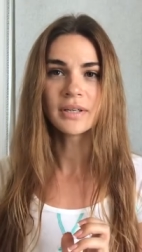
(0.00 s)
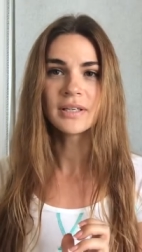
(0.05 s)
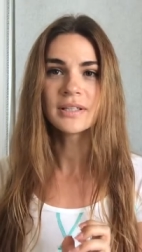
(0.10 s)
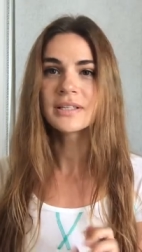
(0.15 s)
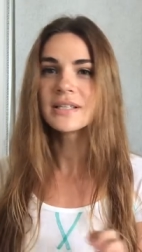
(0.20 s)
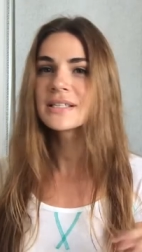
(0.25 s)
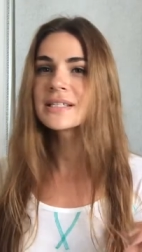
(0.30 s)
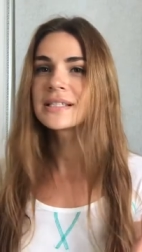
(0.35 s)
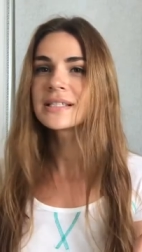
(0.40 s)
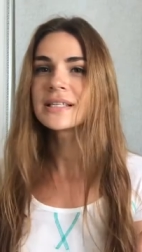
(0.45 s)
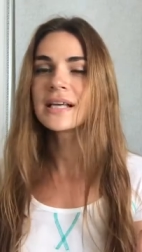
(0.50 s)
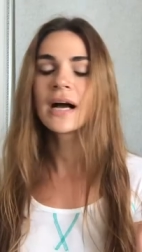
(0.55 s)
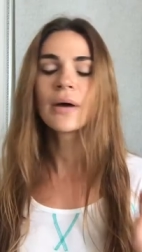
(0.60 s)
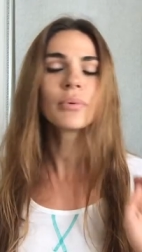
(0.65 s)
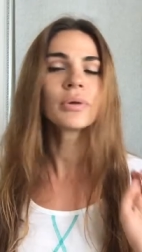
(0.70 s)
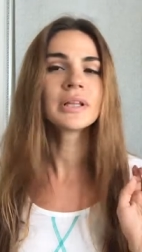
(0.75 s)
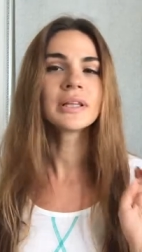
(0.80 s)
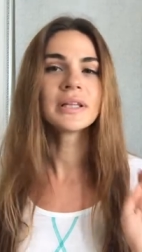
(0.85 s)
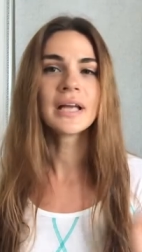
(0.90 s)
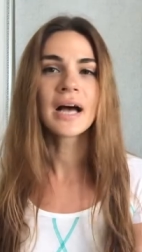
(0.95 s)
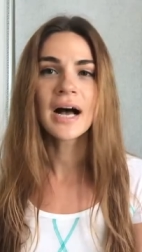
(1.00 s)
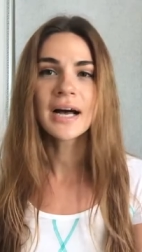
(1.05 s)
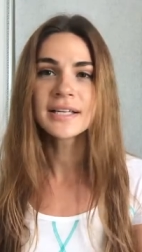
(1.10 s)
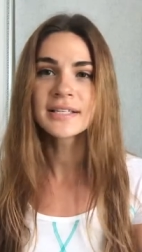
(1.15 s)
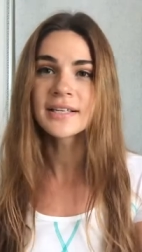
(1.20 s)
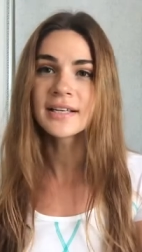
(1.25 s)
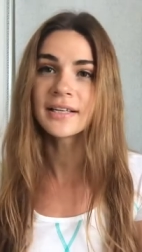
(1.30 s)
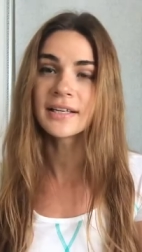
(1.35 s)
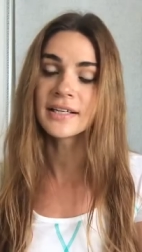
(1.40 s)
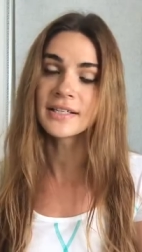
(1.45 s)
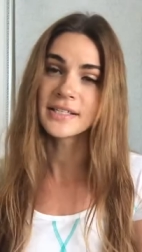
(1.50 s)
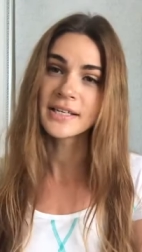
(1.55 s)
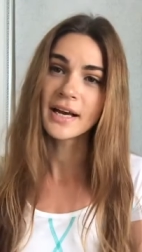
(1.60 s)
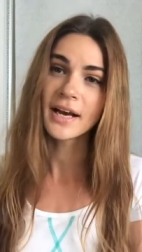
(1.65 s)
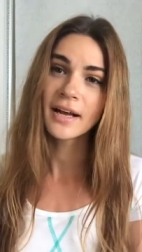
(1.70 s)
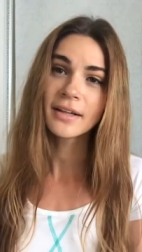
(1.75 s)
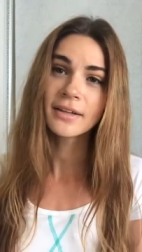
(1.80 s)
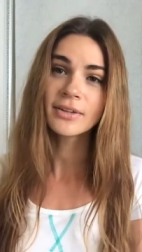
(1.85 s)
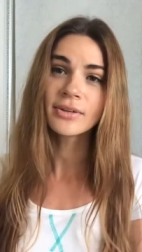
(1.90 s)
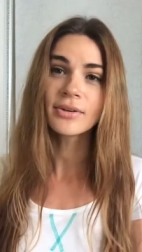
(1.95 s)
It is, I will not gonna
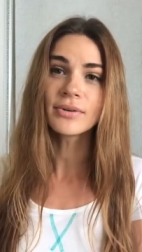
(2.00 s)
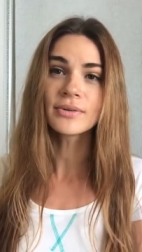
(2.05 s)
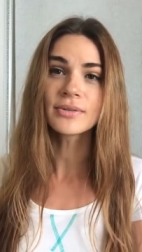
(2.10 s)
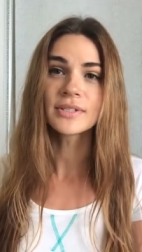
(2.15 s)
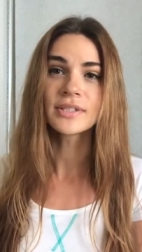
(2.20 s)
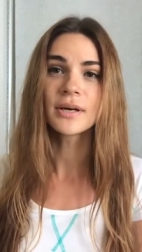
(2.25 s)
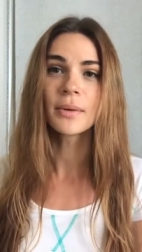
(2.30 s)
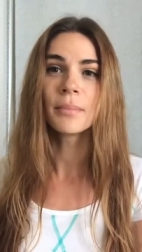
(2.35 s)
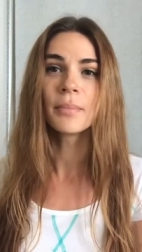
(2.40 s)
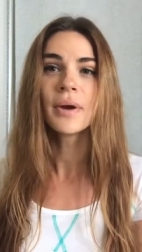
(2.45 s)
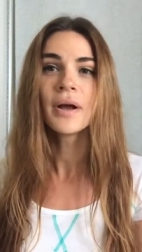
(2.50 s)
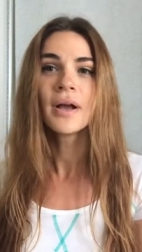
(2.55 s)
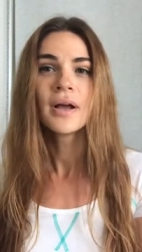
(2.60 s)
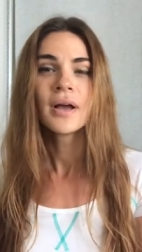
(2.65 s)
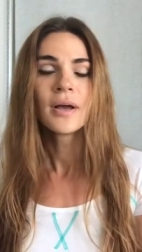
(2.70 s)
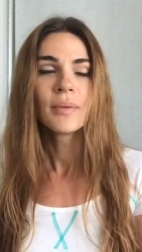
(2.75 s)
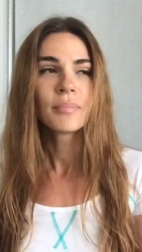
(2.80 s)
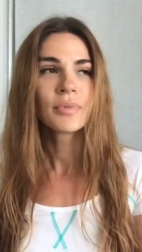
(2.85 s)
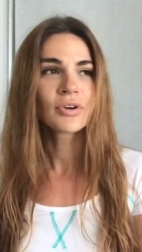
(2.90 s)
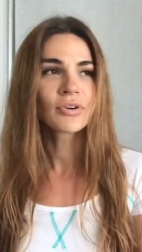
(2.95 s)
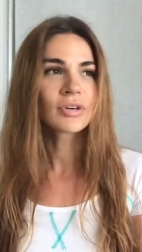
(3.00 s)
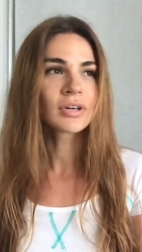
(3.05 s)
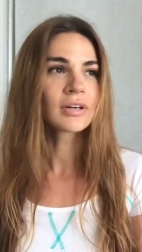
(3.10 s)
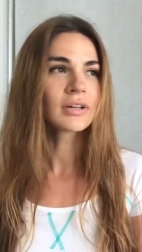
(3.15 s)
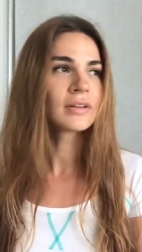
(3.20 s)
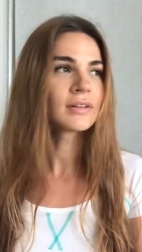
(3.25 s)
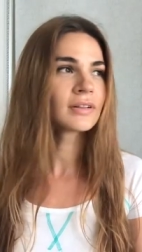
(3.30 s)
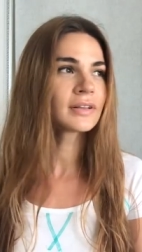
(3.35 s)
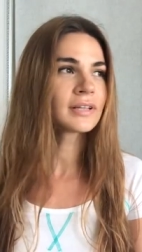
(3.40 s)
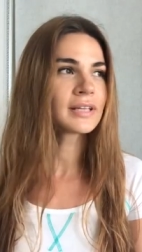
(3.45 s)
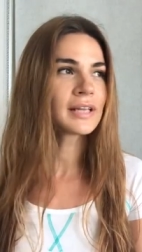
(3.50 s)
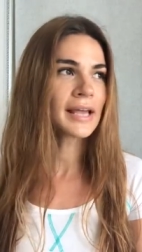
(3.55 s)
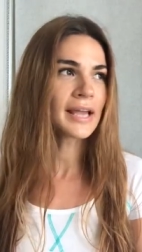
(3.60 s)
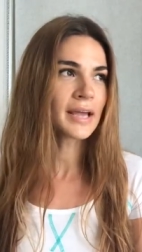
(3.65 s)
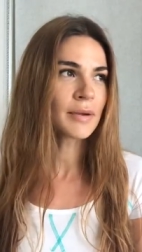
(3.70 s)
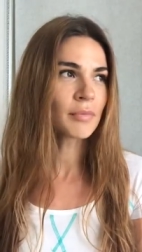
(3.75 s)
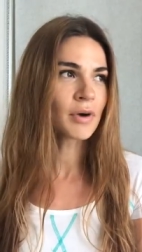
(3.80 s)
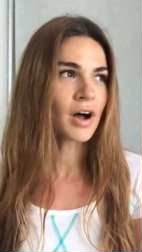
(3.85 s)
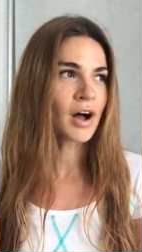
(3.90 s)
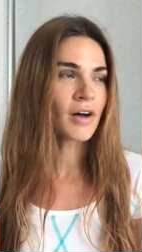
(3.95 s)
tell you some miracle
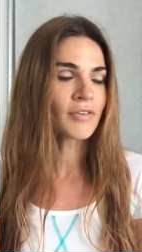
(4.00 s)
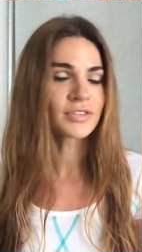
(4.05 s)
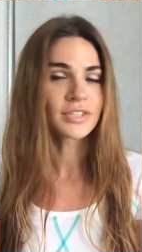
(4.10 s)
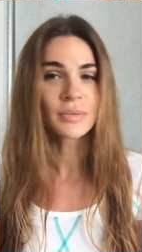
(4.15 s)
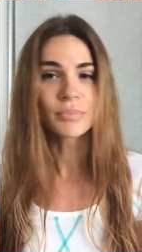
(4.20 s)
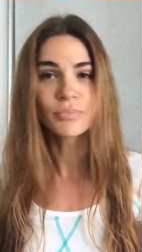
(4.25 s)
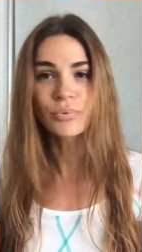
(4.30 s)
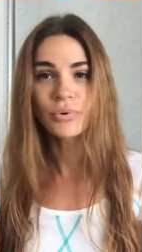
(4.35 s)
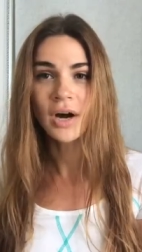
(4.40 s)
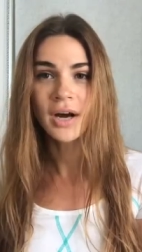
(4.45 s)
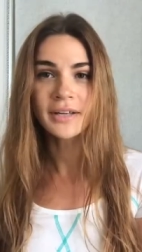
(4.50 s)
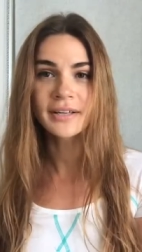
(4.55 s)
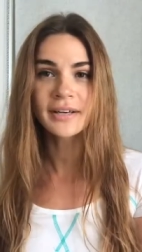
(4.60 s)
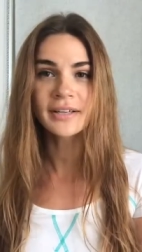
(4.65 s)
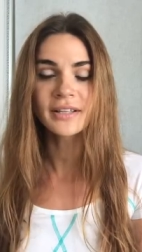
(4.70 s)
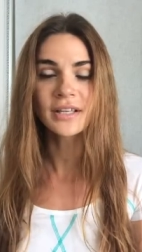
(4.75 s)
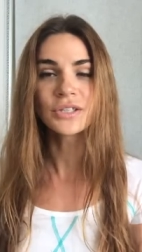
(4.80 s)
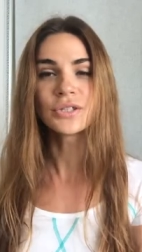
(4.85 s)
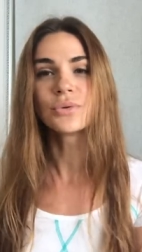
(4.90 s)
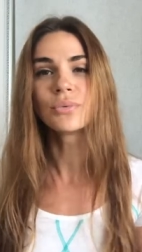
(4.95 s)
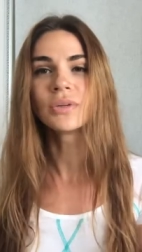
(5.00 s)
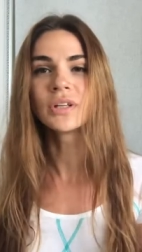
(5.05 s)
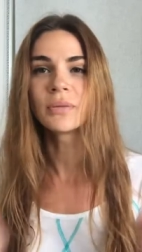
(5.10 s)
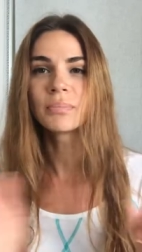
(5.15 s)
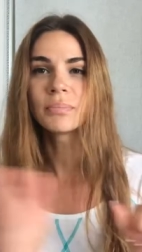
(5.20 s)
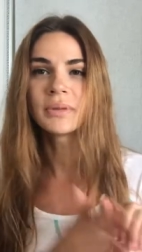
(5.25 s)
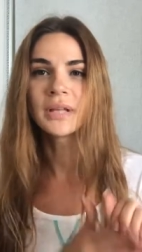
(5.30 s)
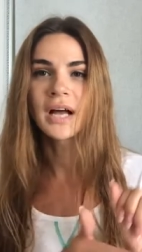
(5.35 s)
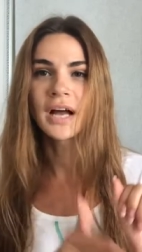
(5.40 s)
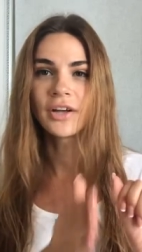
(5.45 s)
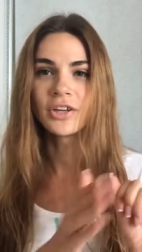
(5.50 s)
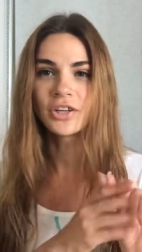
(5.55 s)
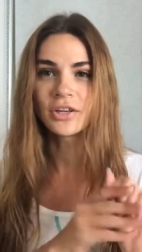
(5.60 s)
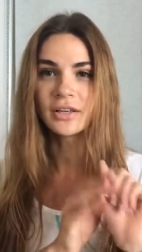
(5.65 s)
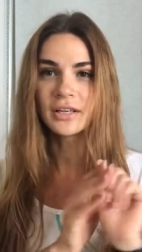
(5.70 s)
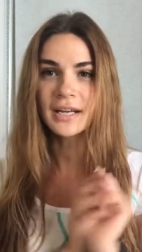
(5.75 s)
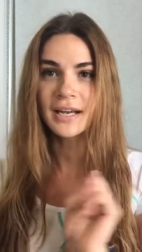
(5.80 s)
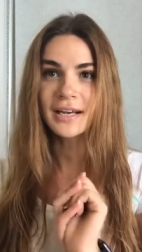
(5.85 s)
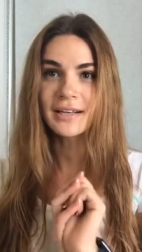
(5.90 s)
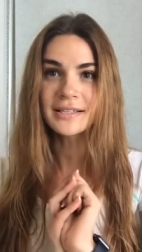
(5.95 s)
name of some product that you will apply on your
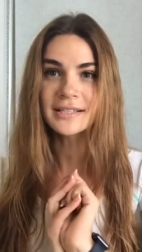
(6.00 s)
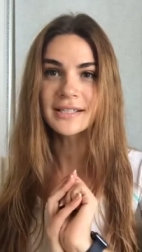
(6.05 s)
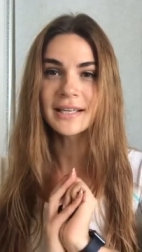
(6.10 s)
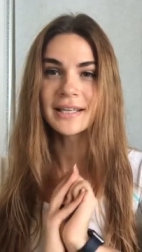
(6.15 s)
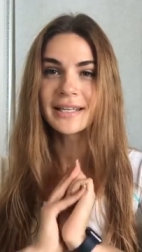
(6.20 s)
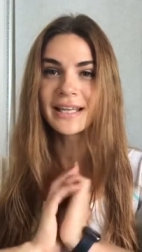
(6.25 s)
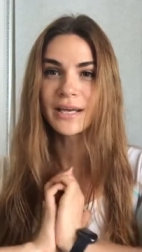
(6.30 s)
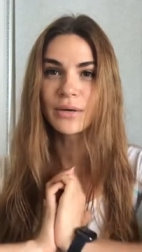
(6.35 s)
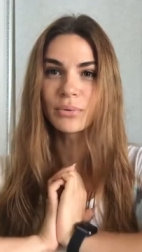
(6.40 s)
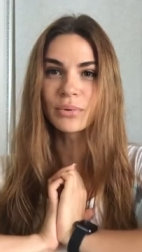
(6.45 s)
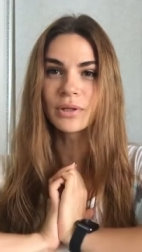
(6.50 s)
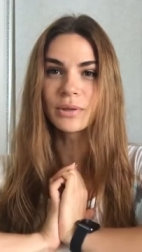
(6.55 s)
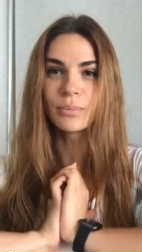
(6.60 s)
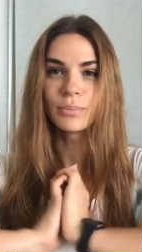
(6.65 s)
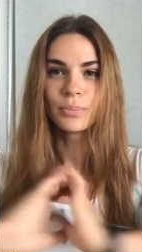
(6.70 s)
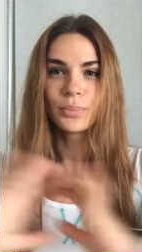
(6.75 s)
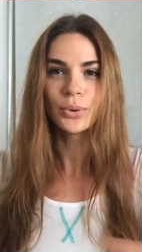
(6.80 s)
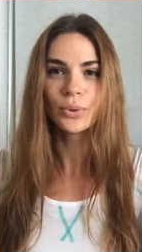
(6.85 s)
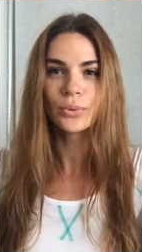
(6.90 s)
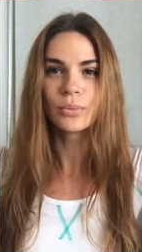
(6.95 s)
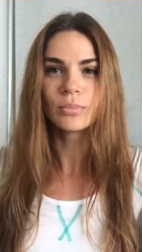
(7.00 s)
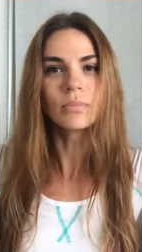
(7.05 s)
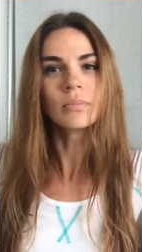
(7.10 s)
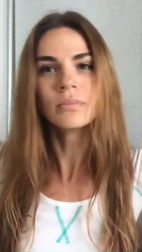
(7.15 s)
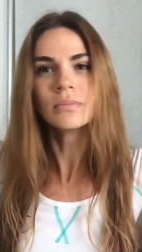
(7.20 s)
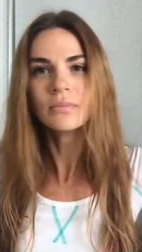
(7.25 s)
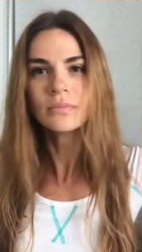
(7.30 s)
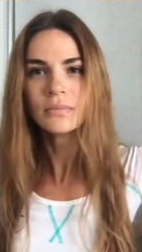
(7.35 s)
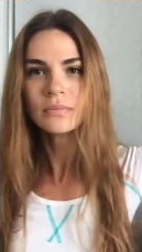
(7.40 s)
nails and they will boom,